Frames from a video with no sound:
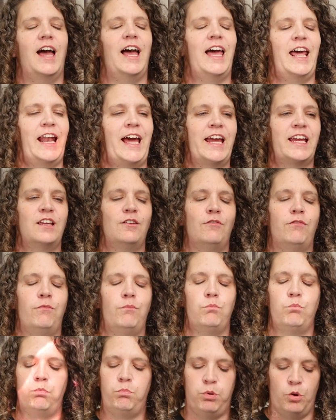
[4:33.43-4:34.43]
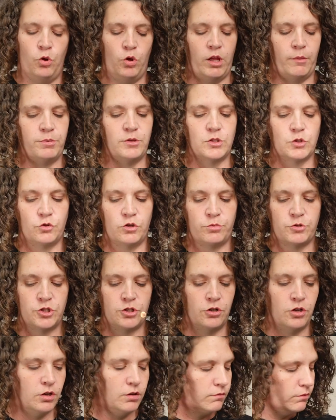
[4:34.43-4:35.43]
And I can pull up a
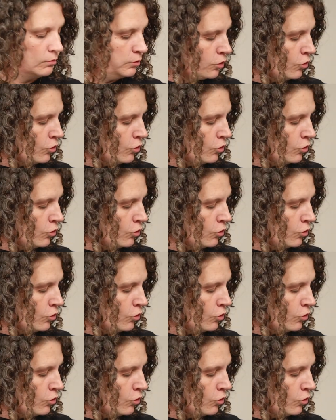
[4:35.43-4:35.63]
scripture,